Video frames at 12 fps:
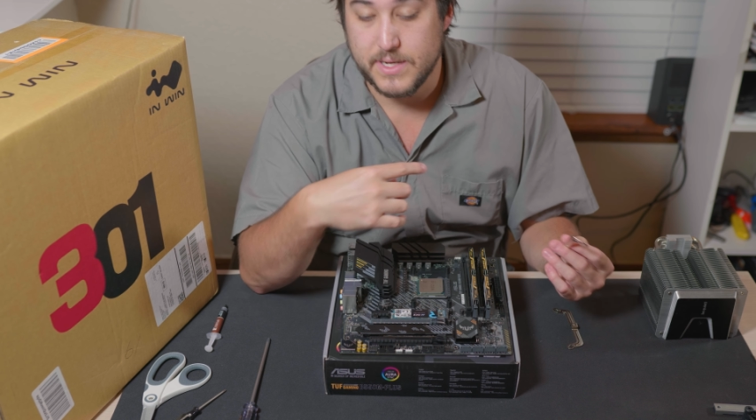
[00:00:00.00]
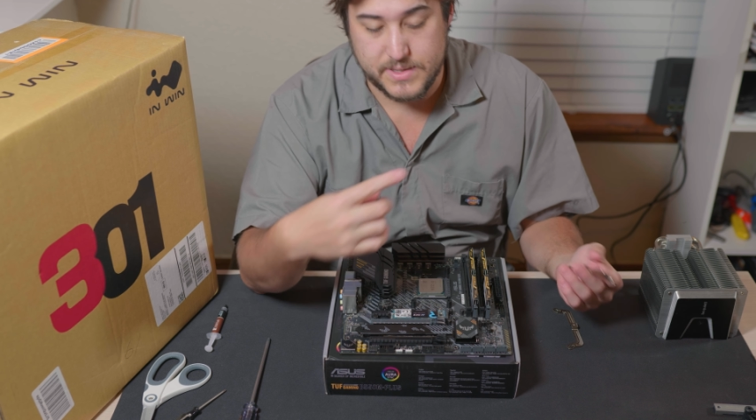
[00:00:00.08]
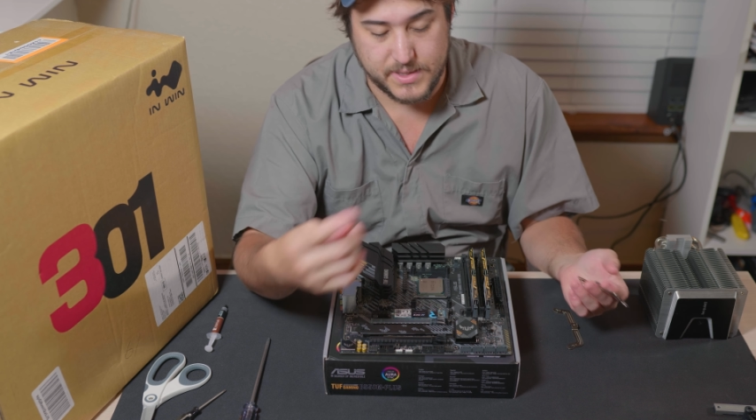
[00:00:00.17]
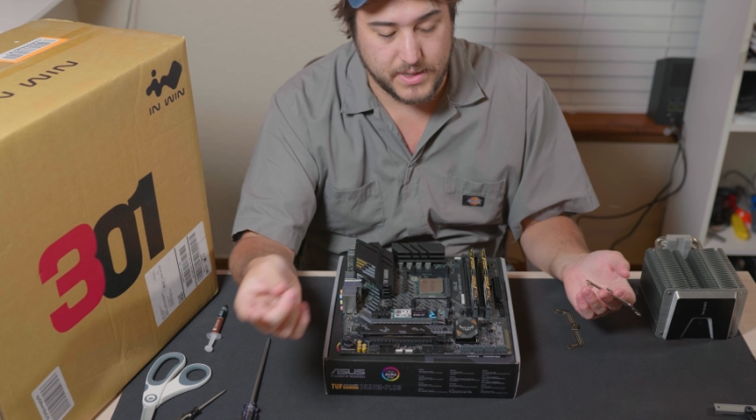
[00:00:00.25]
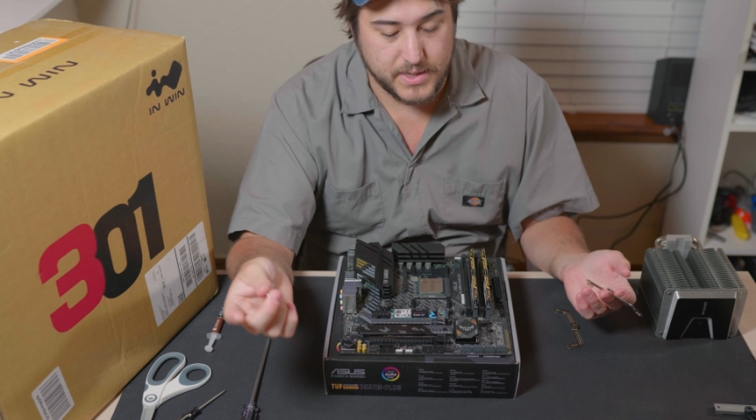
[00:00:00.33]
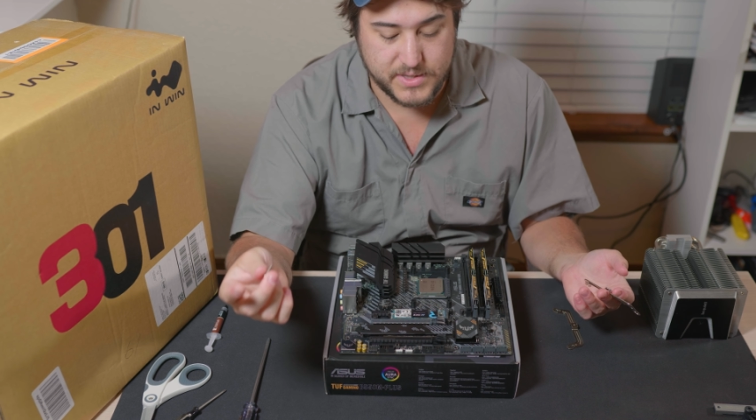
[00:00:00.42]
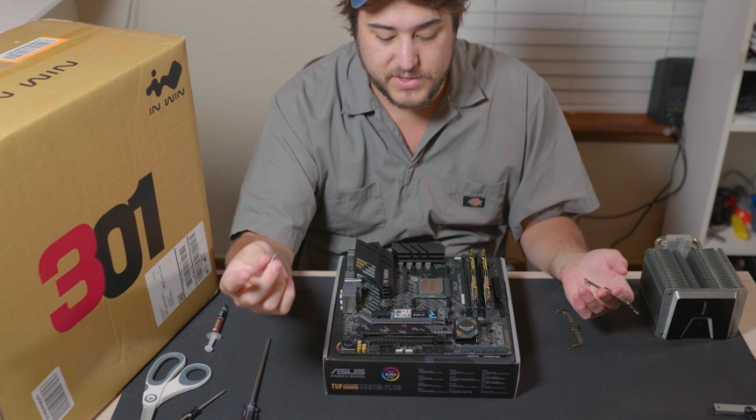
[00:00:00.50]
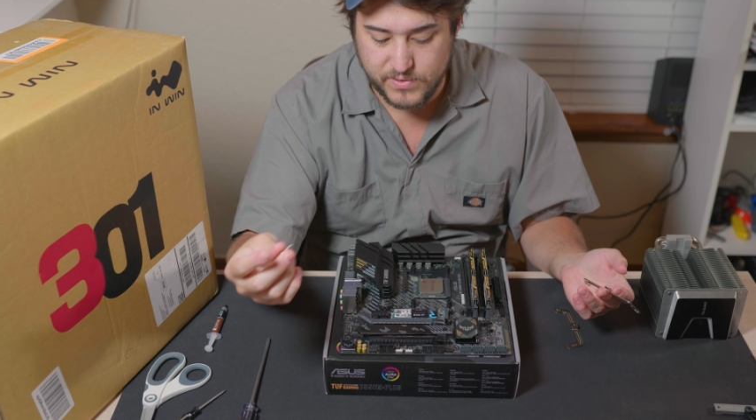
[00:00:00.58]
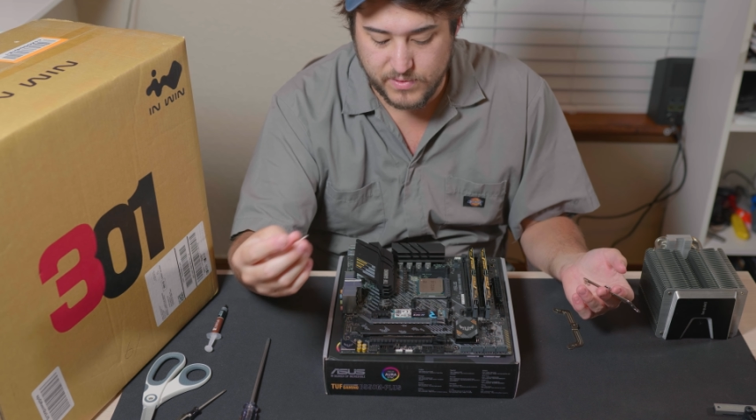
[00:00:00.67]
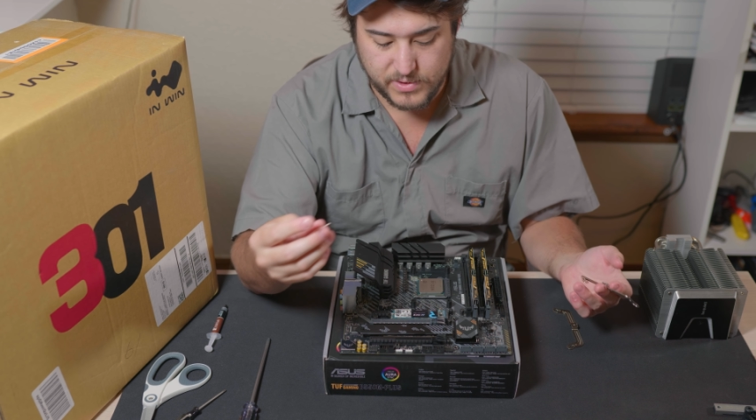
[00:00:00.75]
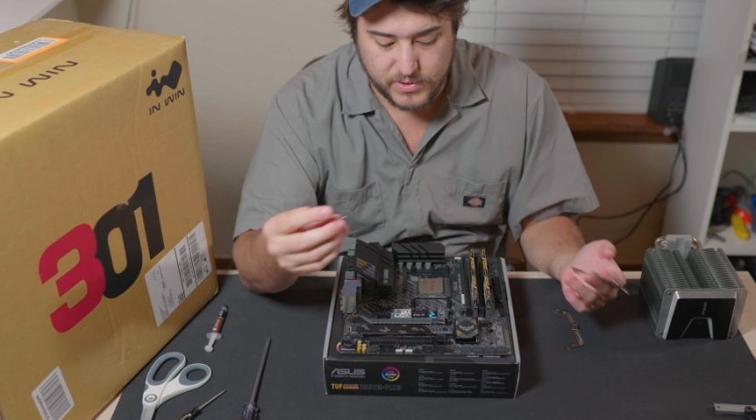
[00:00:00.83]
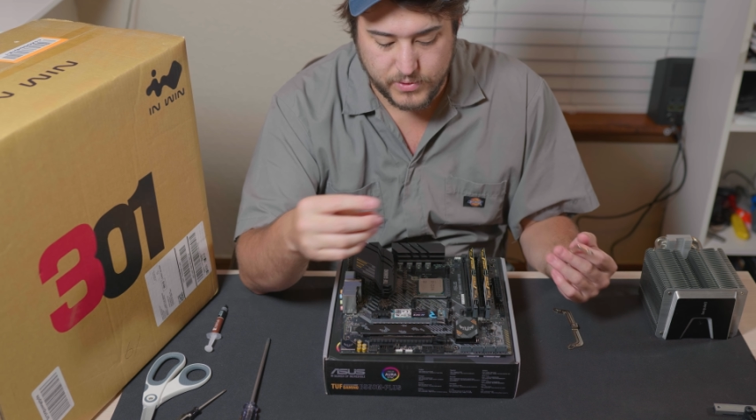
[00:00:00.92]
to undo
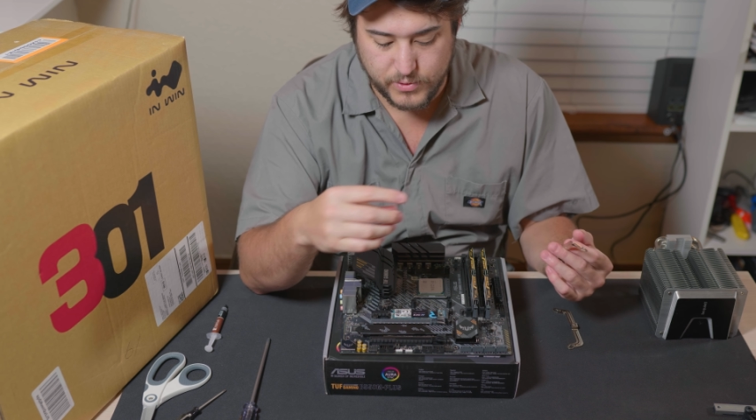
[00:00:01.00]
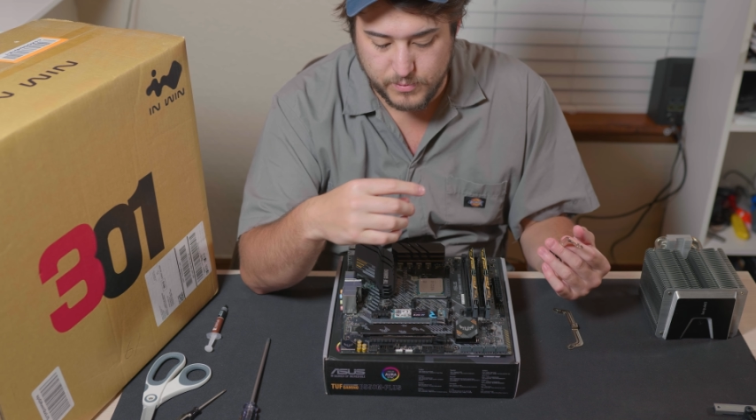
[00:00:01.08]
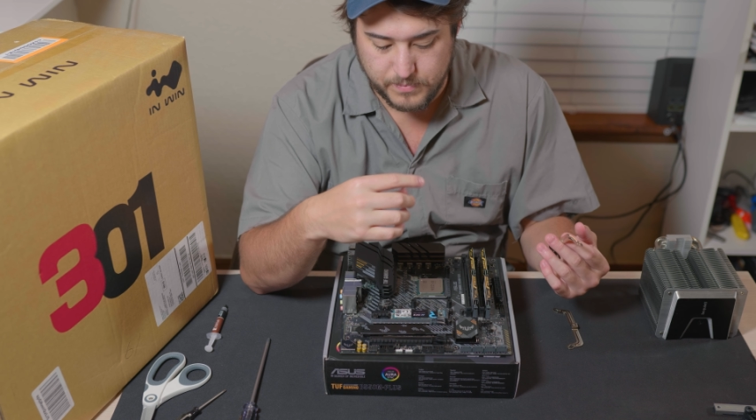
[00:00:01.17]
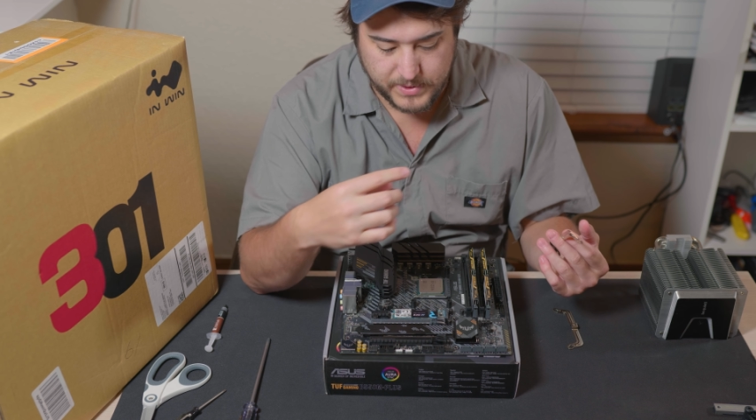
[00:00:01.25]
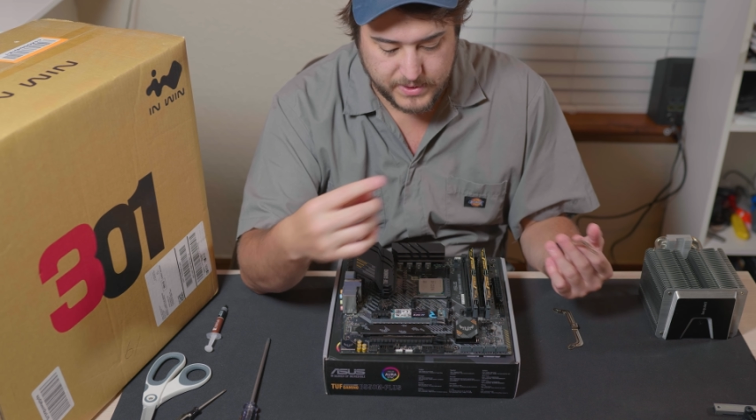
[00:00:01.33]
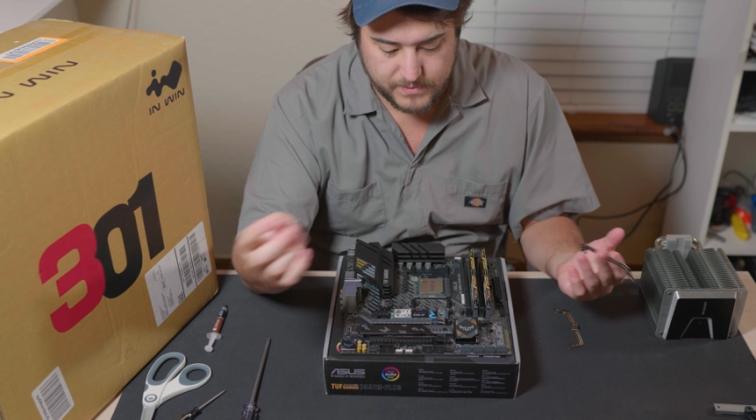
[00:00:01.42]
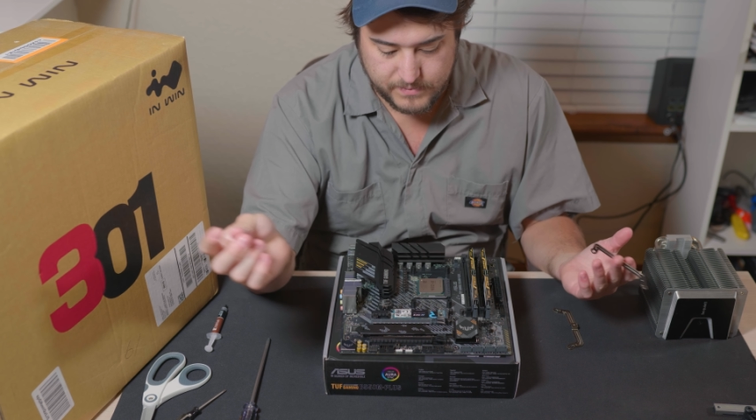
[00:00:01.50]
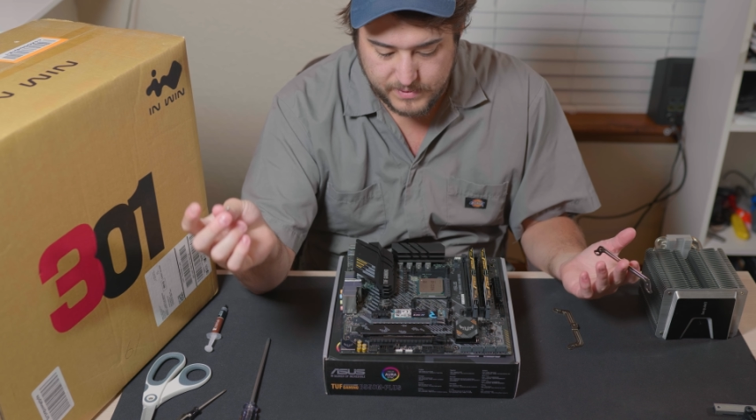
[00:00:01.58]
the loop and